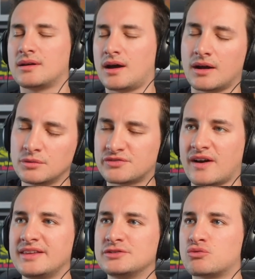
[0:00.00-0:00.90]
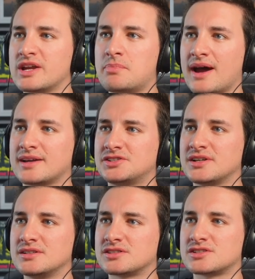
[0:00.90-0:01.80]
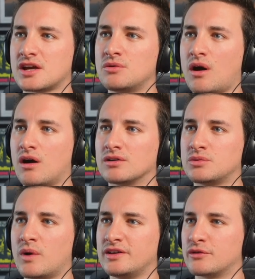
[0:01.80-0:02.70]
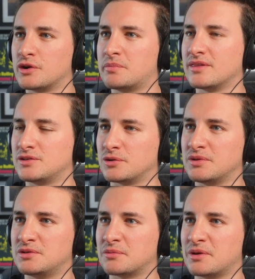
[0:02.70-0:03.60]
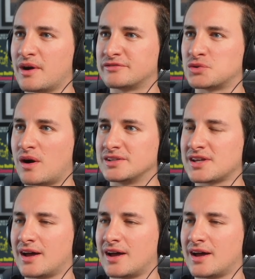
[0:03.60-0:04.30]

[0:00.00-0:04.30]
I always find these repackagings so odd when you've already been the WWF twice